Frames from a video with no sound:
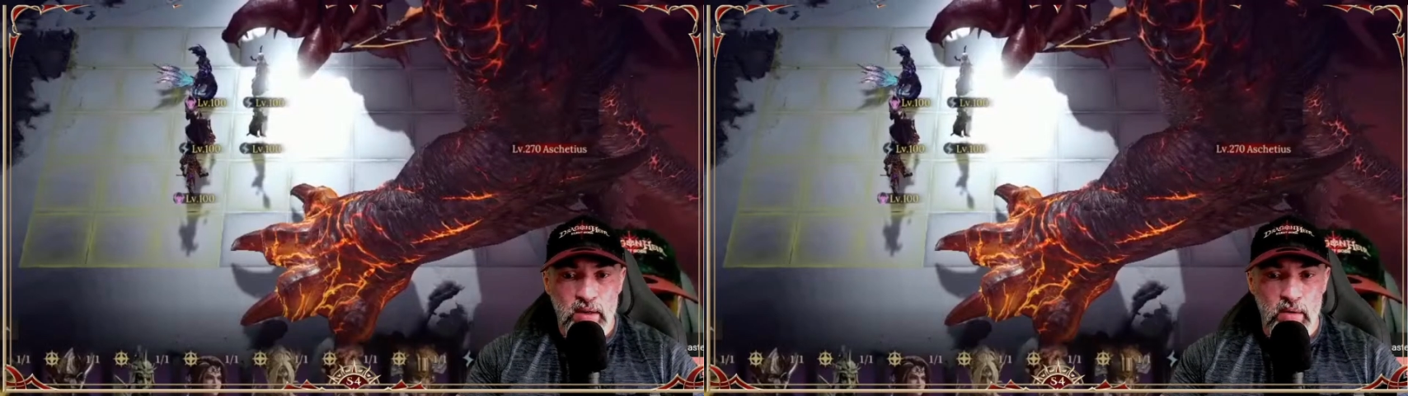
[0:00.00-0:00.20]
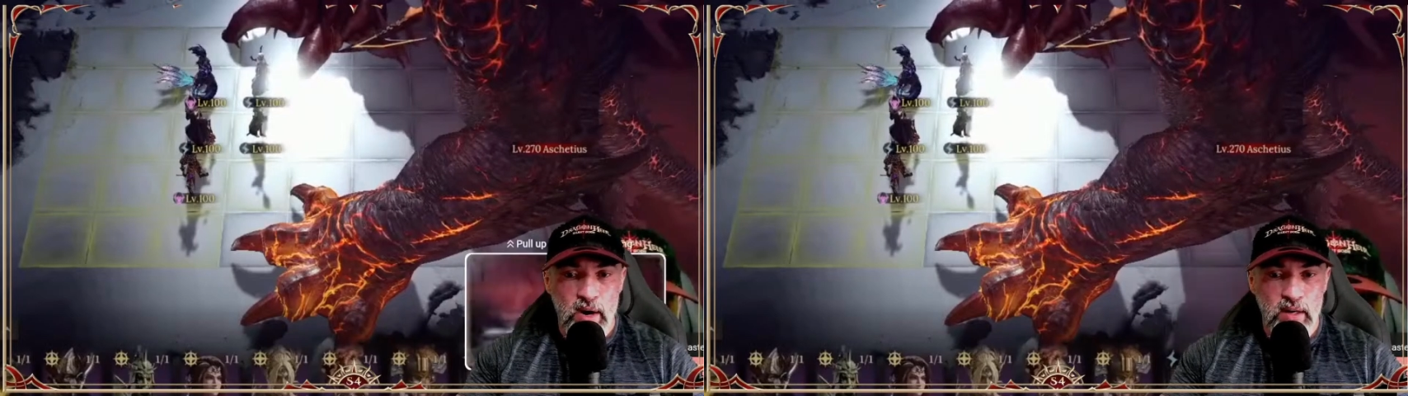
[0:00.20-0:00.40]

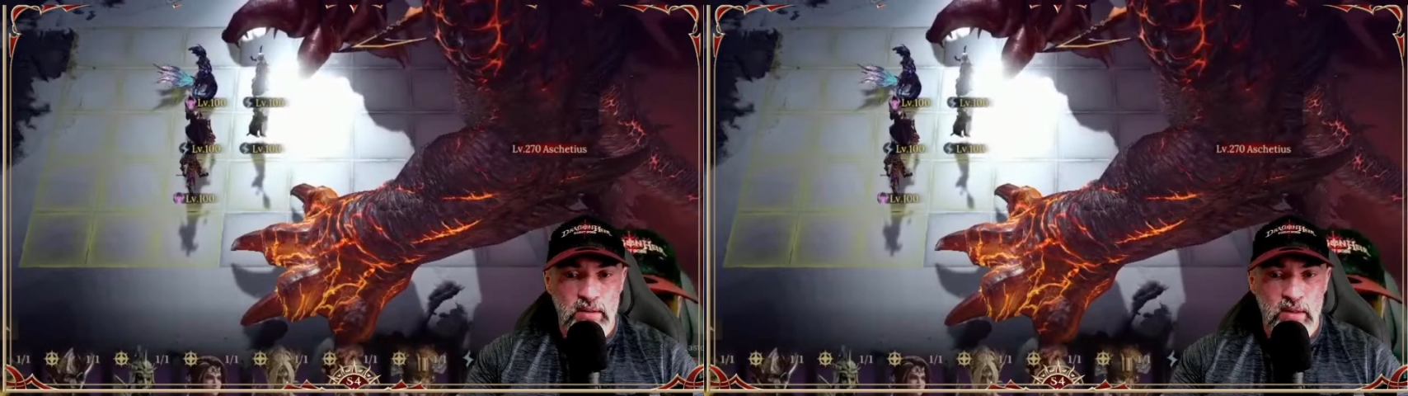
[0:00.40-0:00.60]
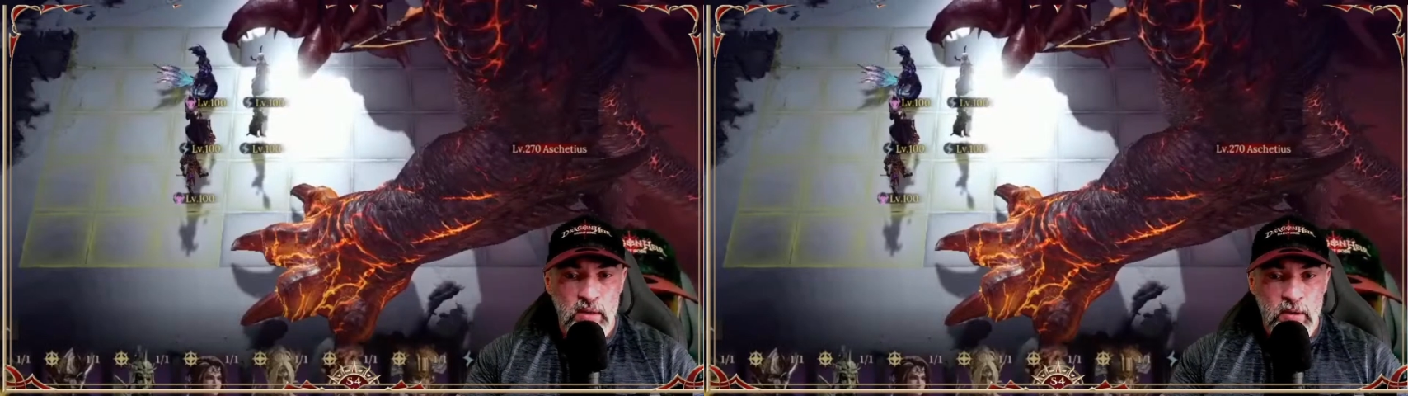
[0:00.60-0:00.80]
All
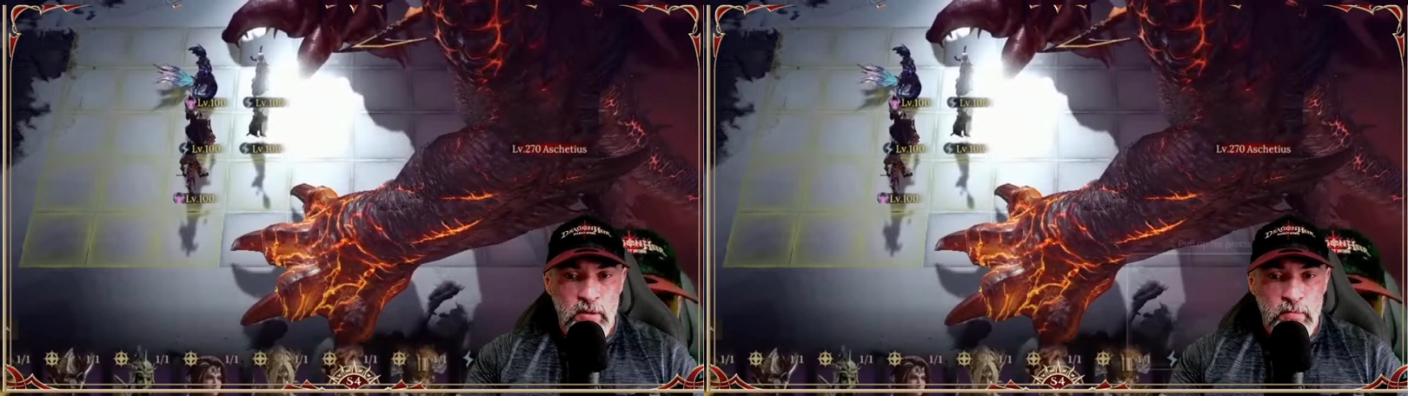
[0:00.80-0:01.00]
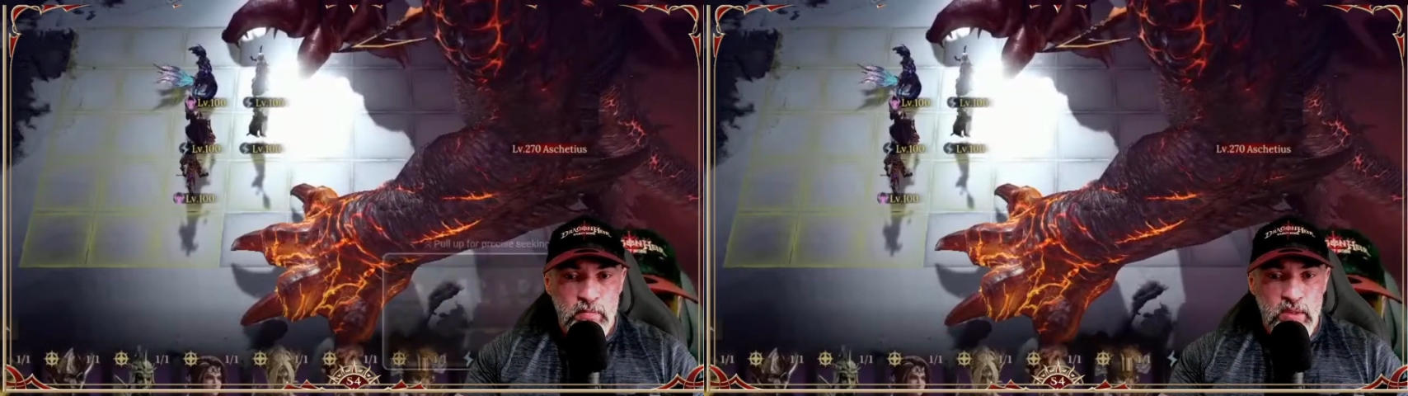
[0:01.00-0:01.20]
right,
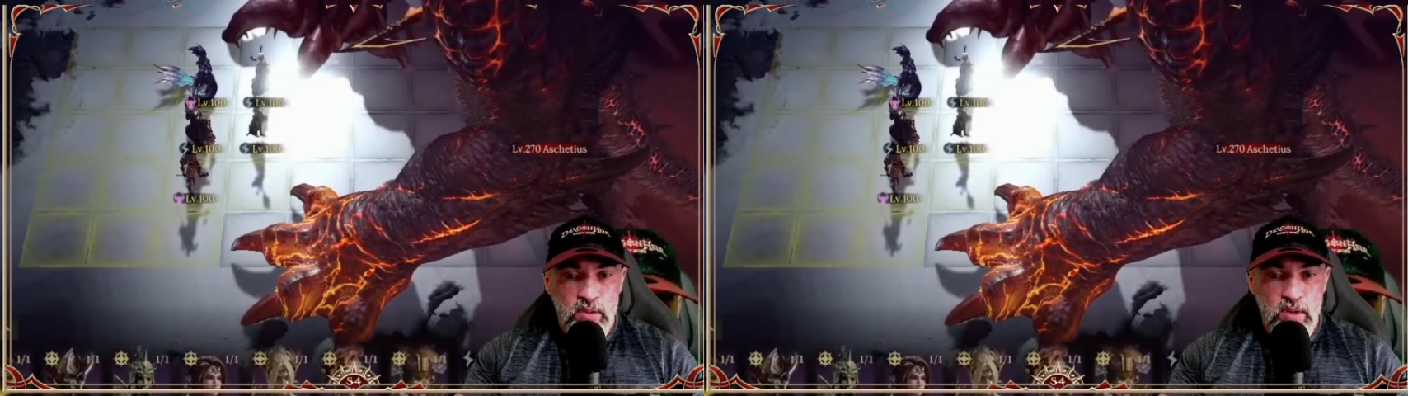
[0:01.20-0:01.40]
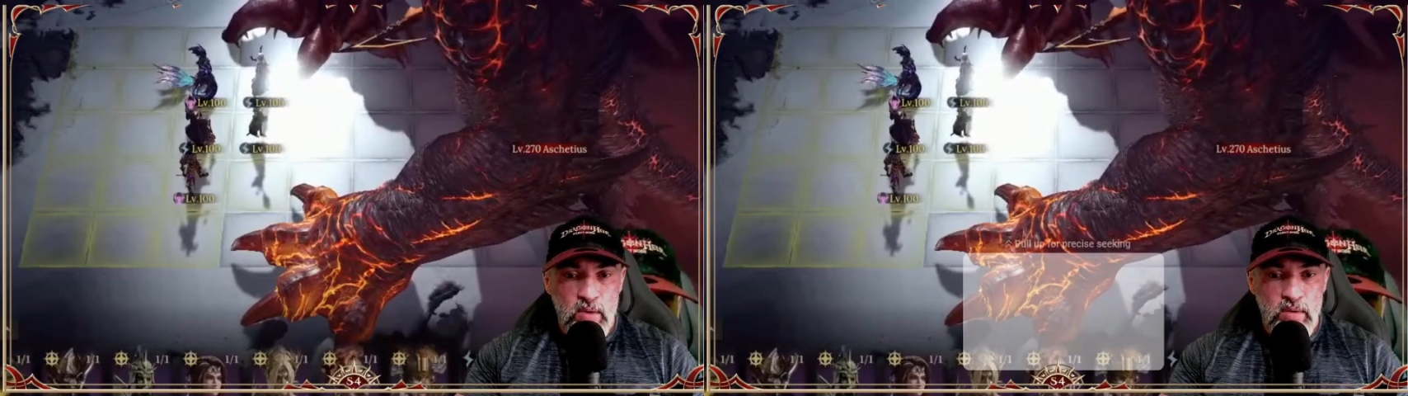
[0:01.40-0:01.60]

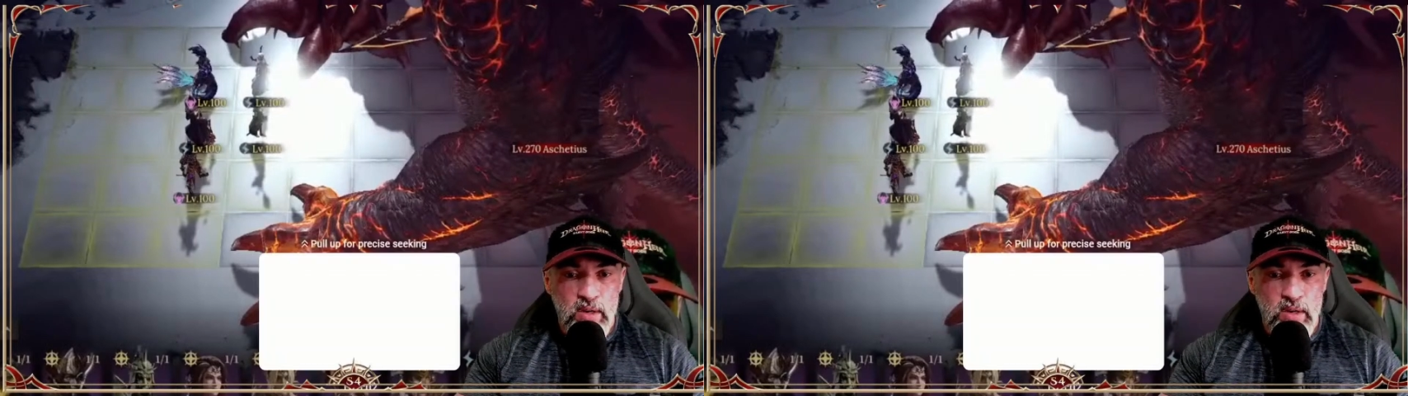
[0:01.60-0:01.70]
so